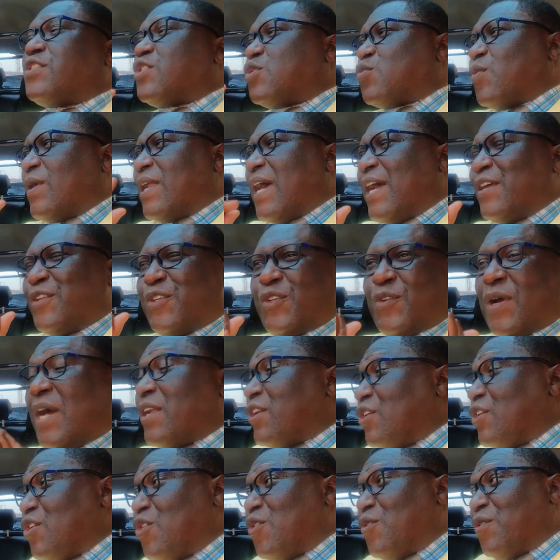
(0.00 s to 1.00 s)
This is what I
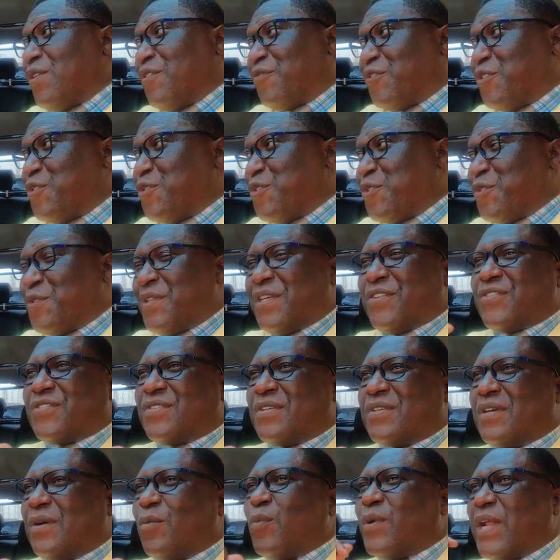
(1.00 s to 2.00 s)
do. I don't know if you do
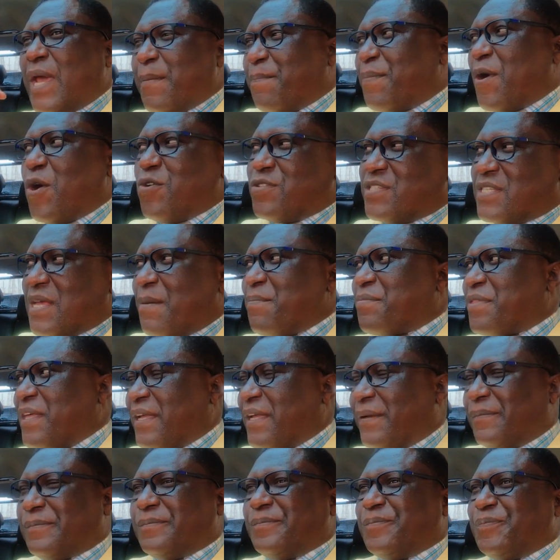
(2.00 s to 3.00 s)
this. When I post
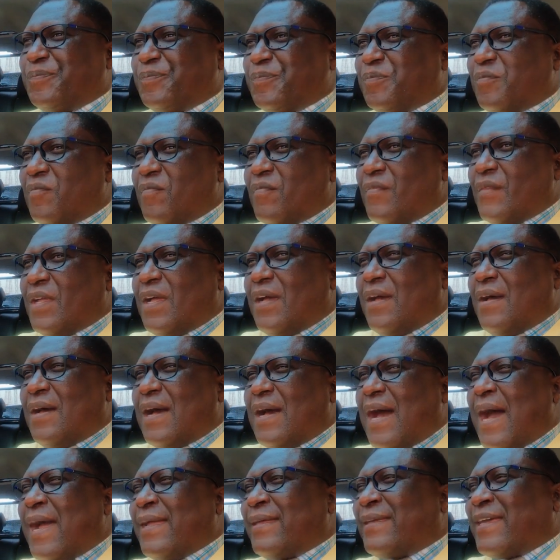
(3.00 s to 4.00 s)
something,
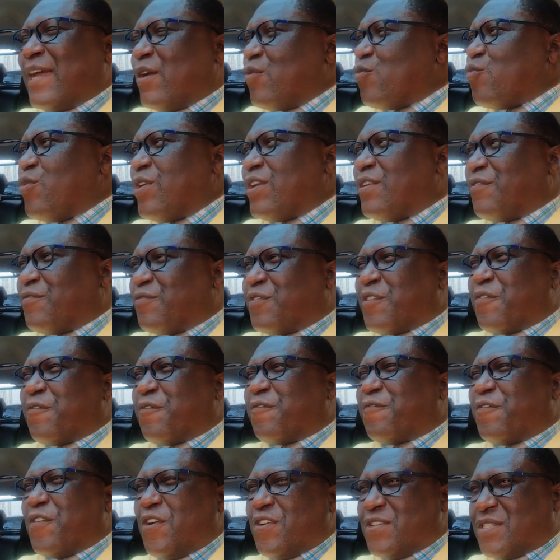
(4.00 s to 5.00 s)
I get rid of
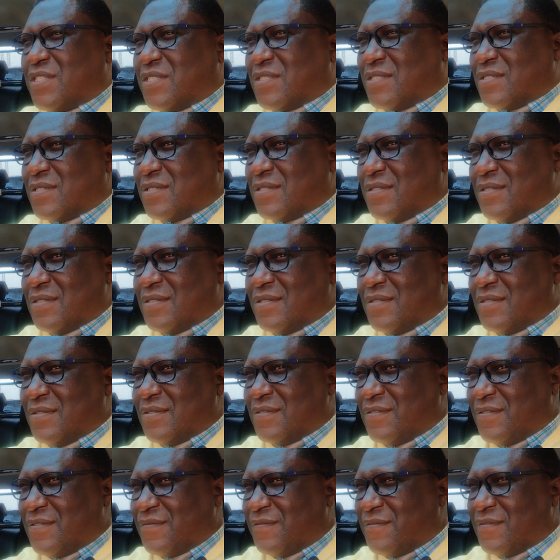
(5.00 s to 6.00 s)
the first
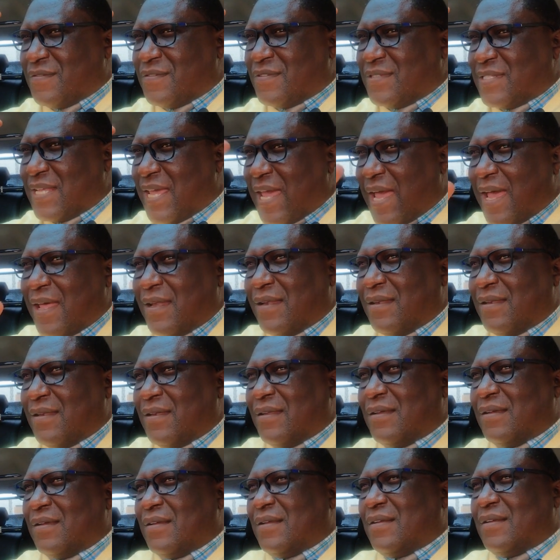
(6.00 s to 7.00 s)

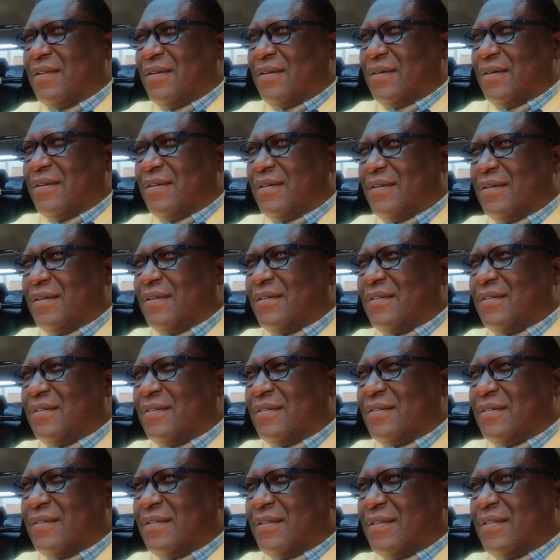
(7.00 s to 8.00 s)
10
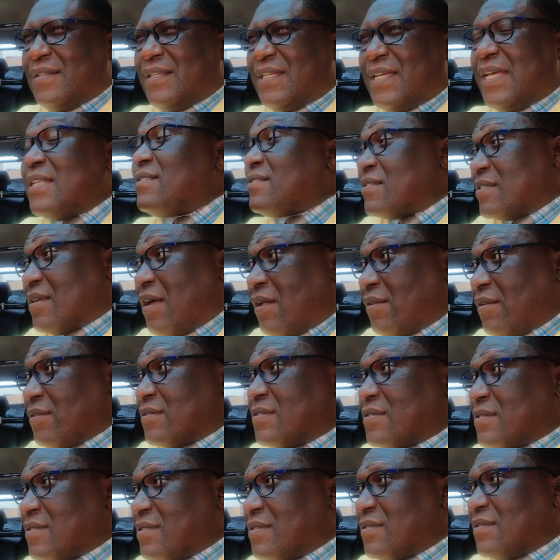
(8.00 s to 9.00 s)

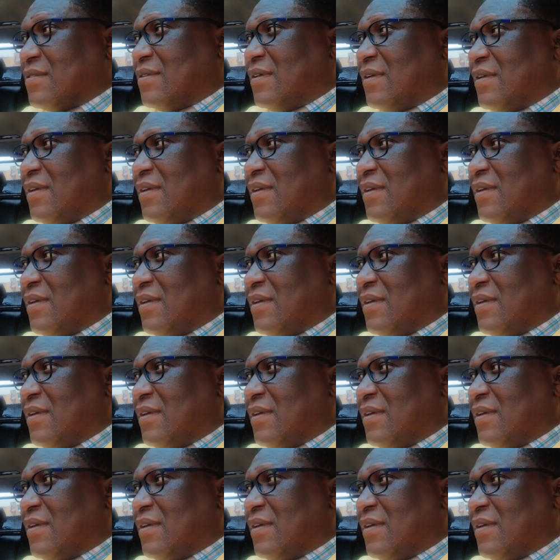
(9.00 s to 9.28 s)
insults.